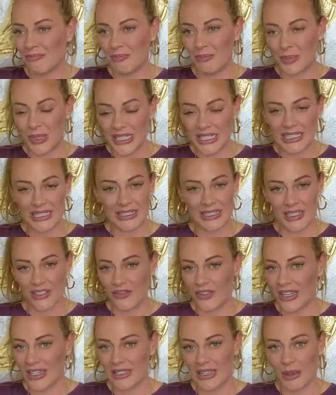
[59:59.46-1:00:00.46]
But this is the
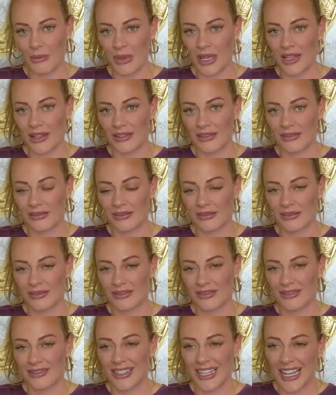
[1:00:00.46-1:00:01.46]
phase I'm in.
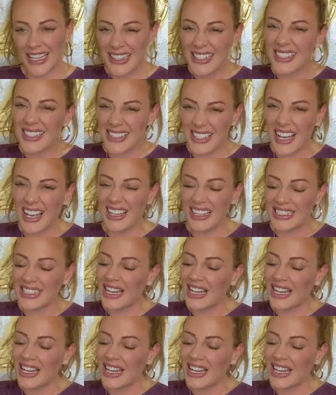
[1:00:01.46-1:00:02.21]
And this is a, it's